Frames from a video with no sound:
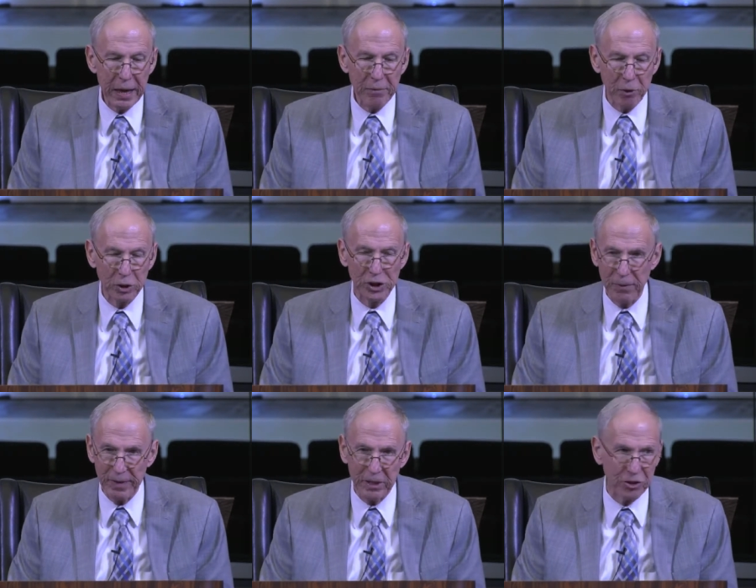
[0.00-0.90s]
Verse
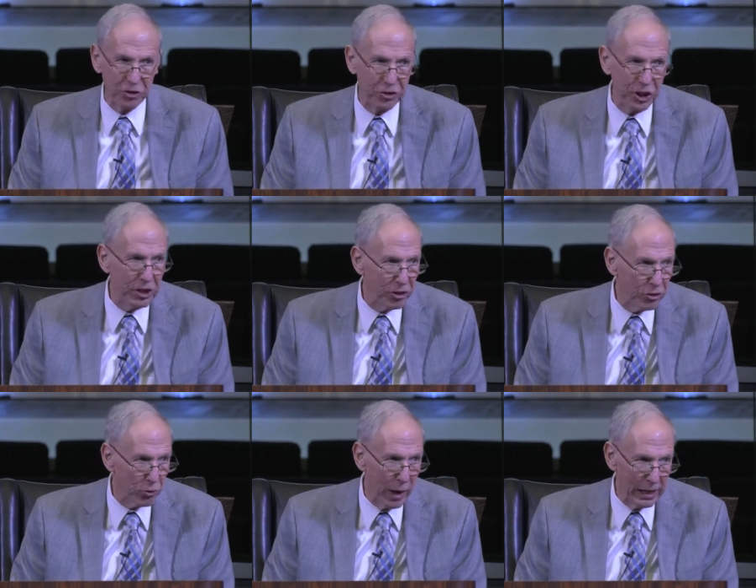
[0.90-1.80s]
seven, this is Jesus
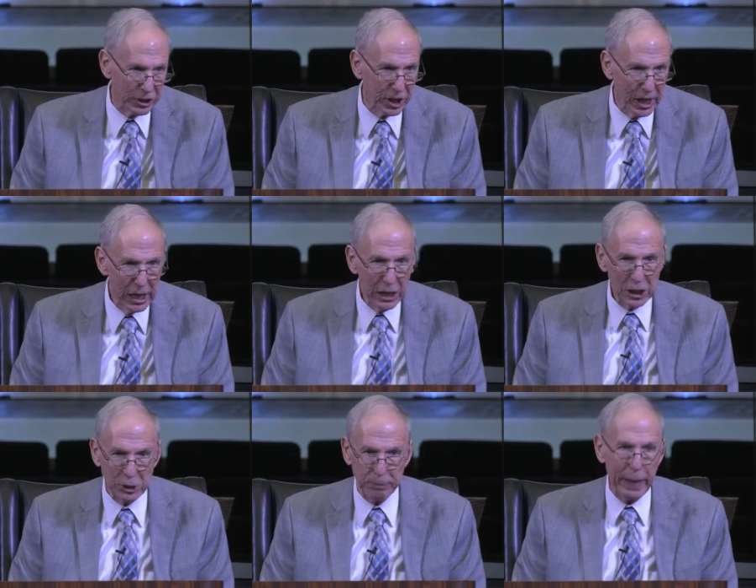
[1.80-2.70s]
Christ
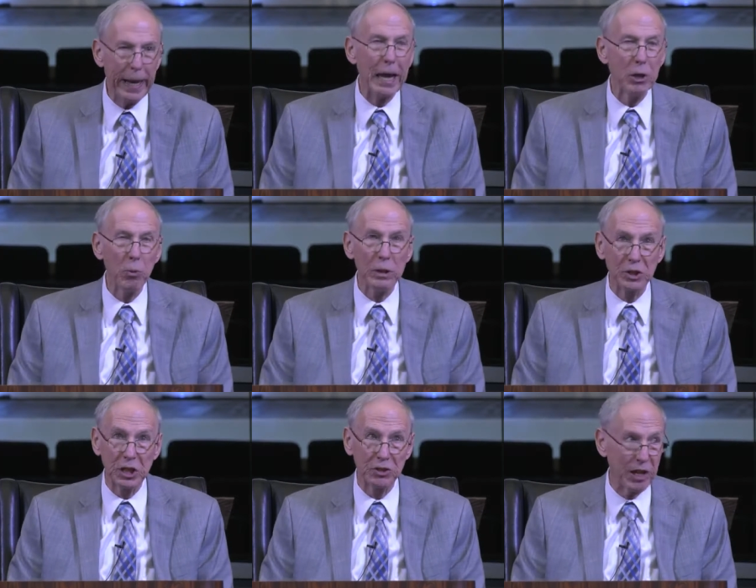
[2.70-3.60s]
speaking to his
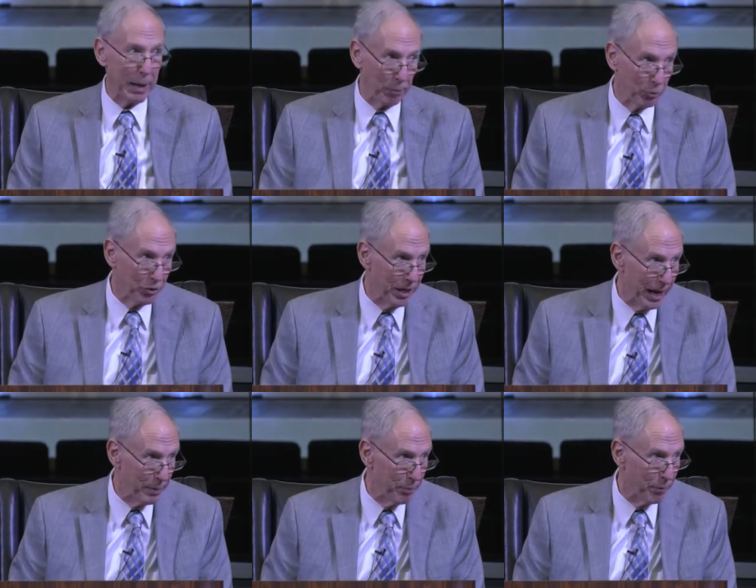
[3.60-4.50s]
disciples the
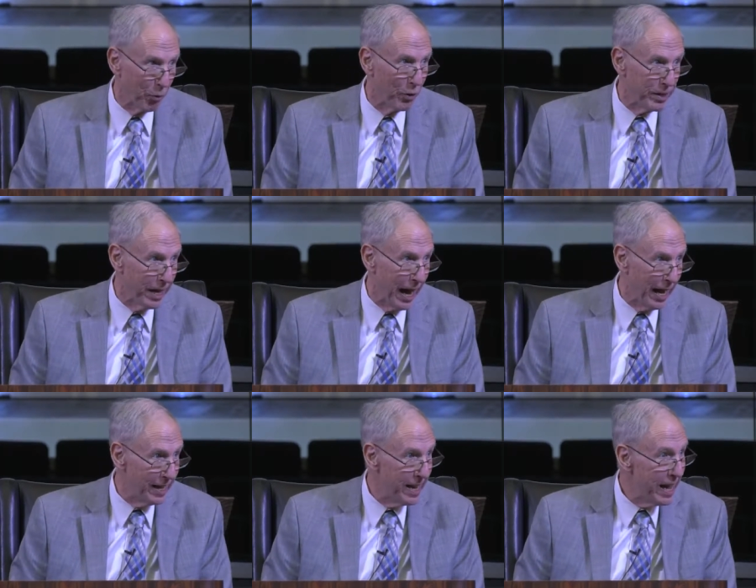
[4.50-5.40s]
night before he
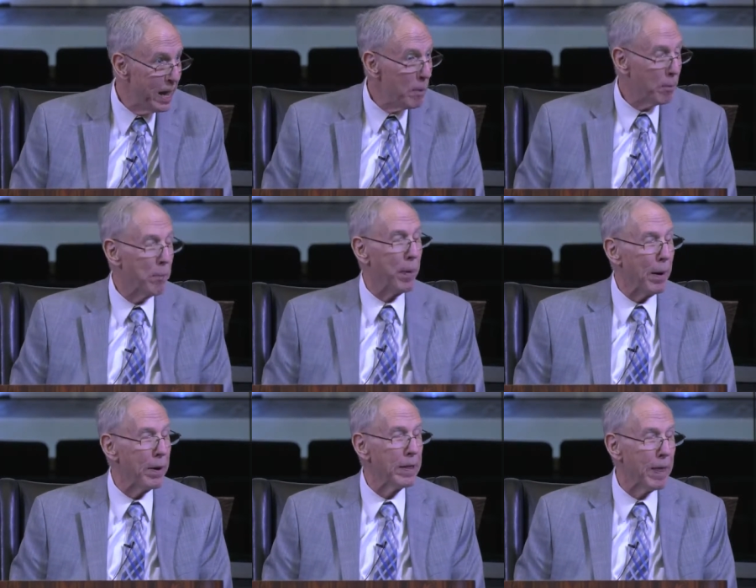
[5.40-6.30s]
died,
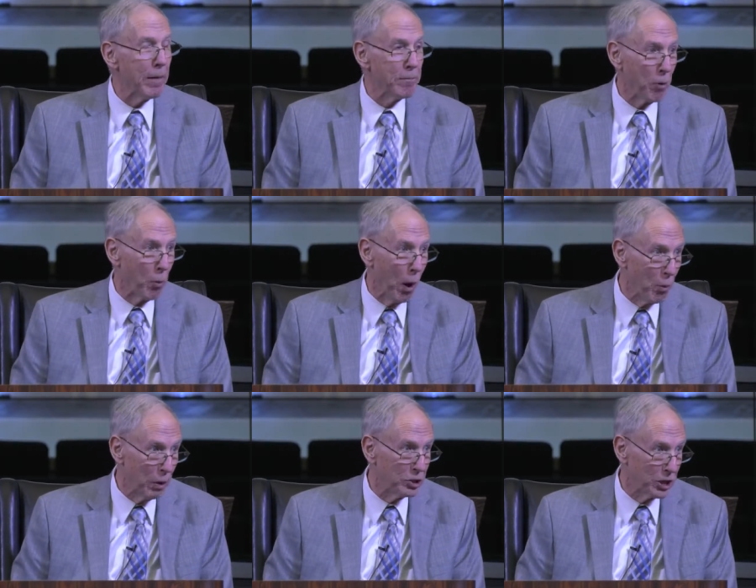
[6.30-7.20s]
preparing them for what
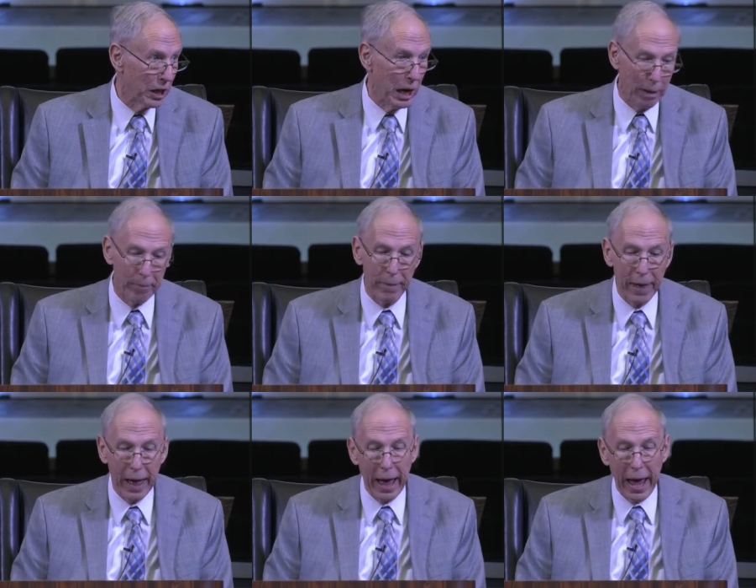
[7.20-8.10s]
was to come.
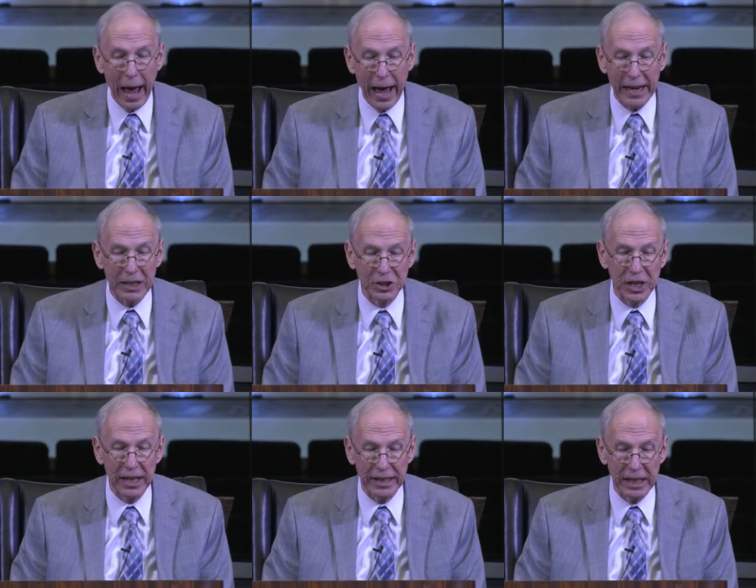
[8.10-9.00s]
And he
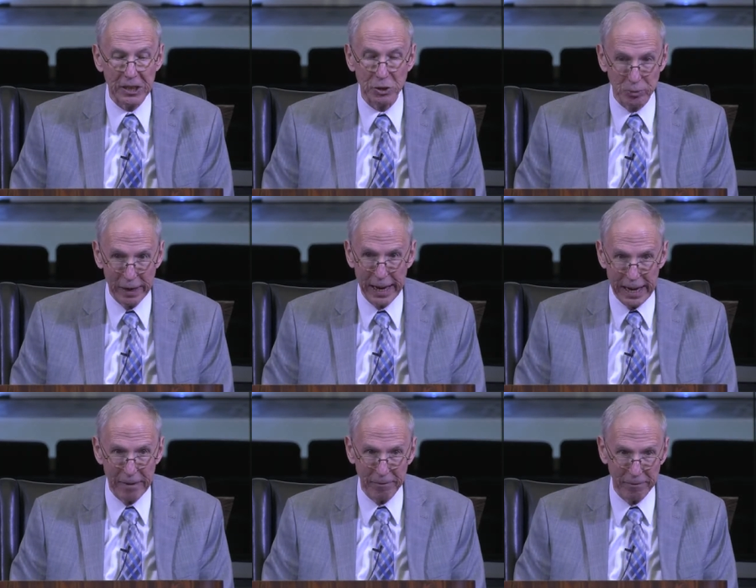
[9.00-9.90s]
said this, ready?
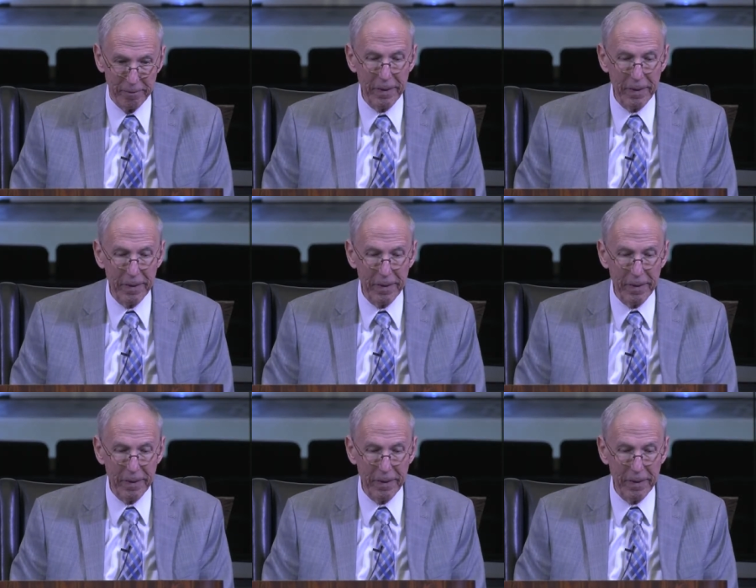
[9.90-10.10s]
If.